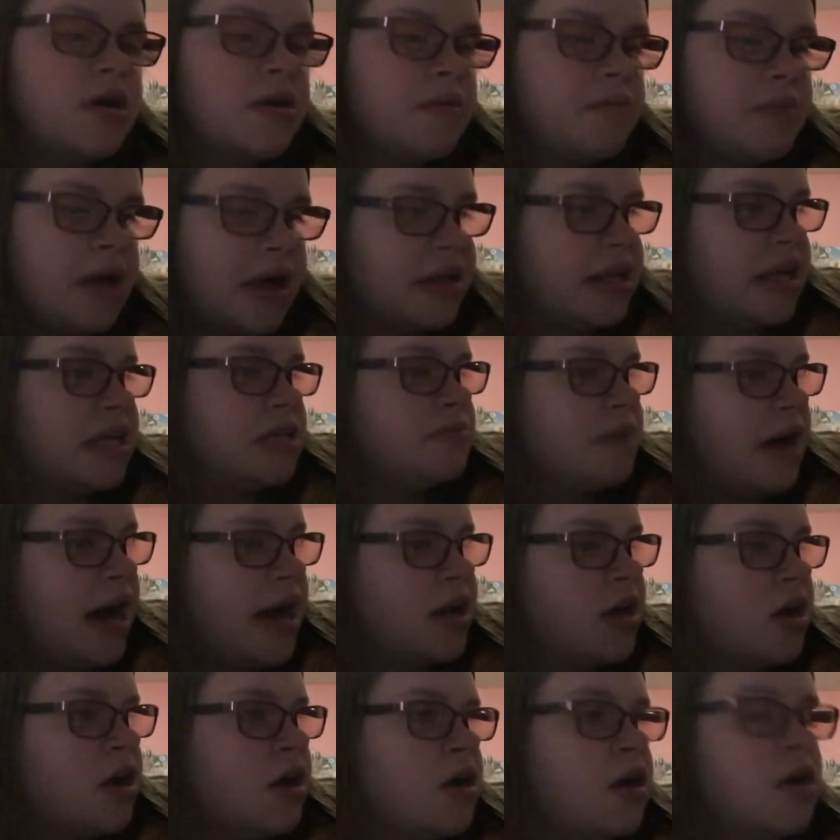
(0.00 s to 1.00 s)
Black Lives
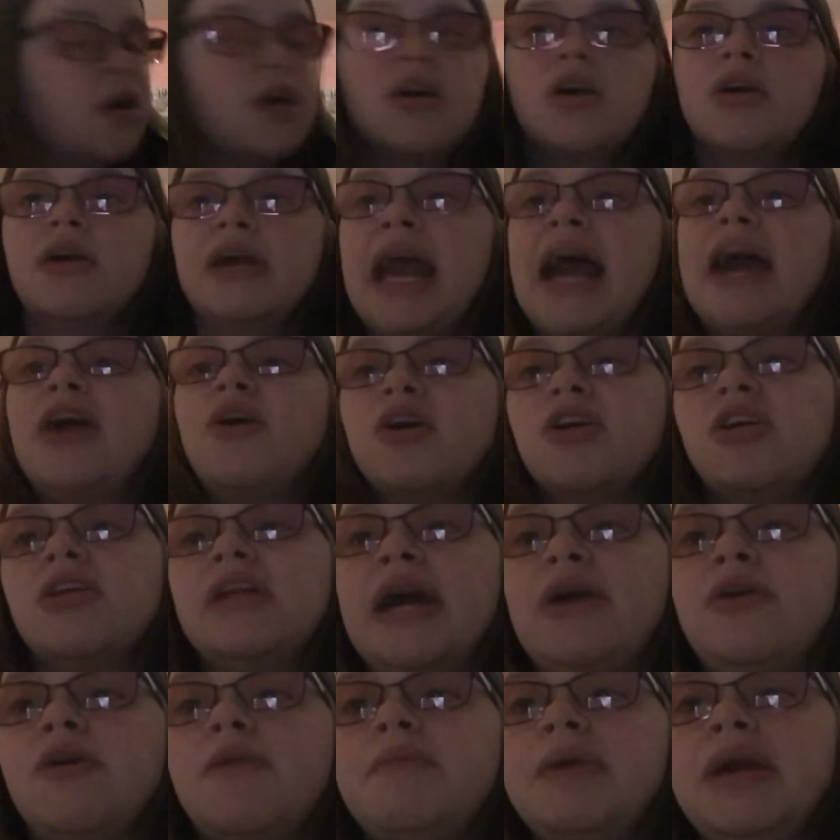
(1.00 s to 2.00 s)
Matter. Yeah, question
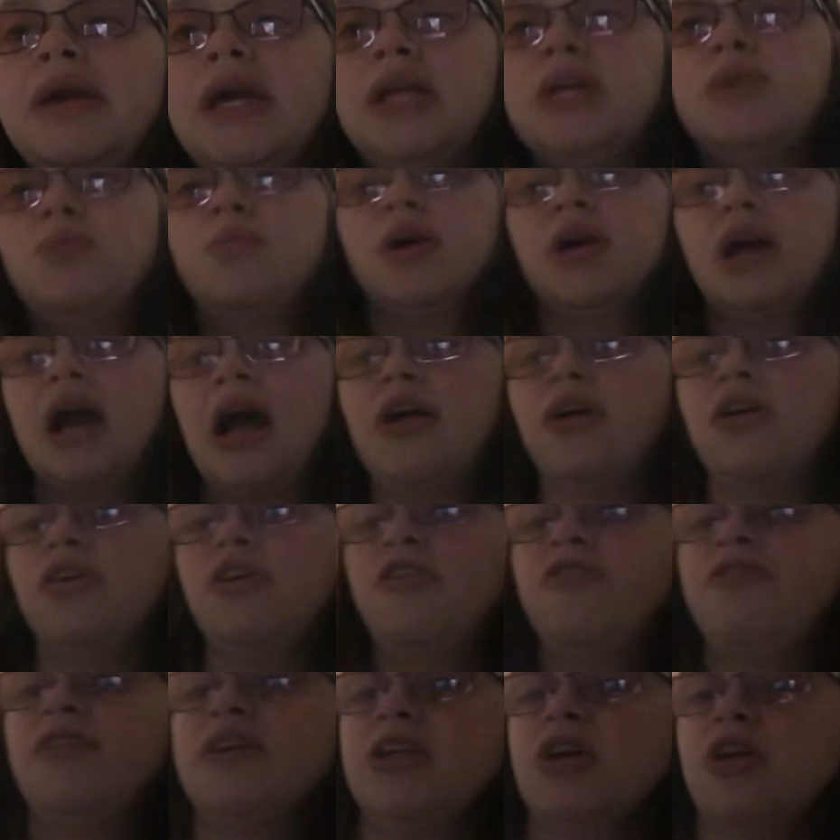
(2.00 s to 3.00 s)
night will be: What color do
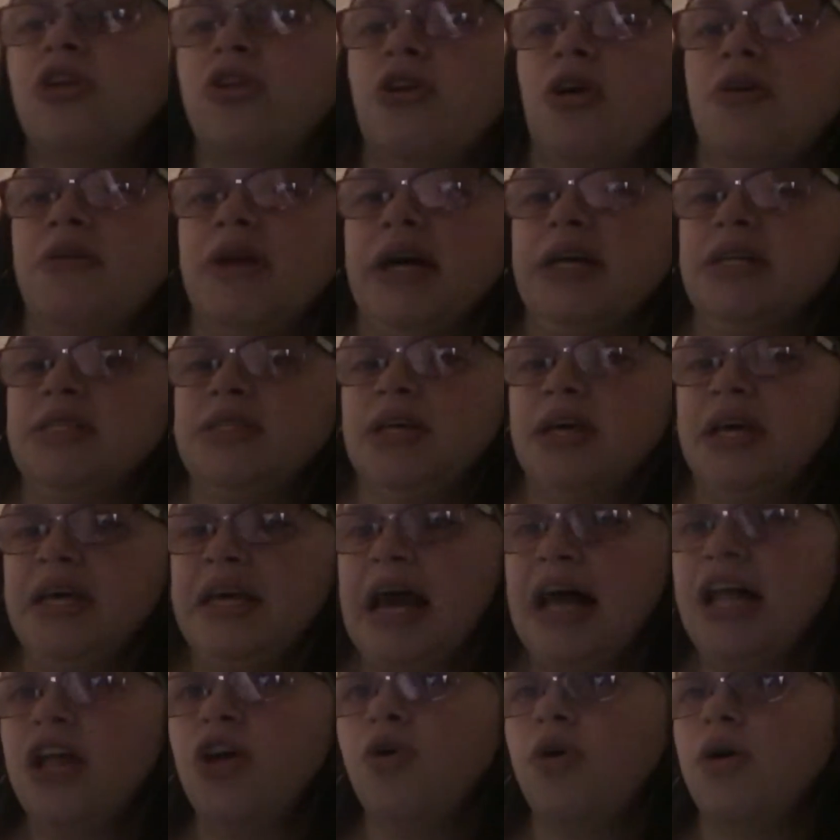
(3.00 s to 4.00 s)
you think this shirt is?
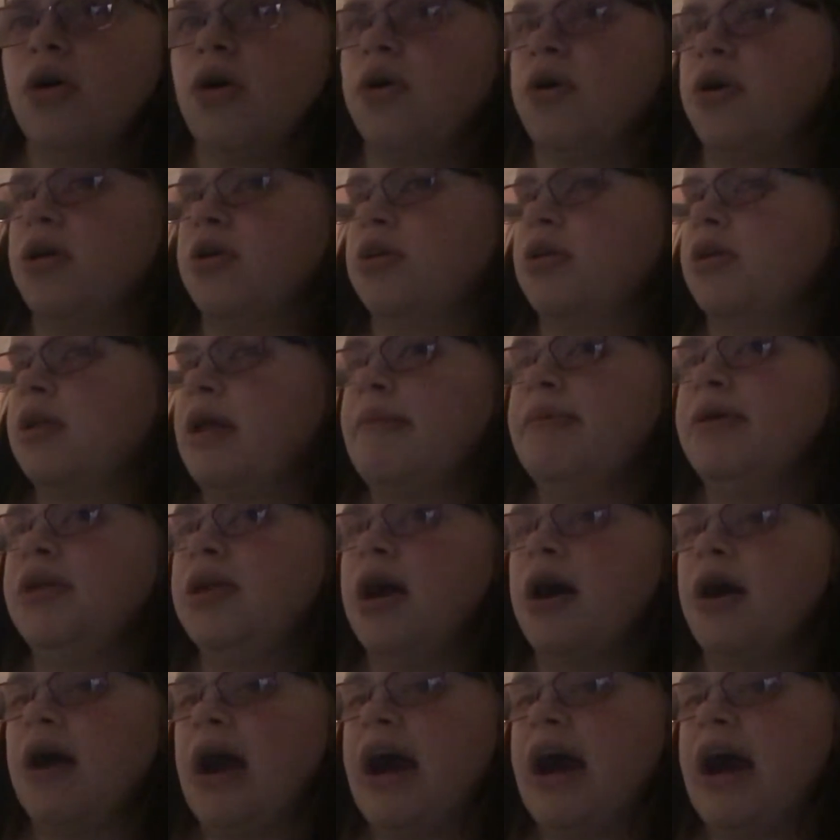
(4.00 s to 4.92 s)
Yellow or orange? Let me know.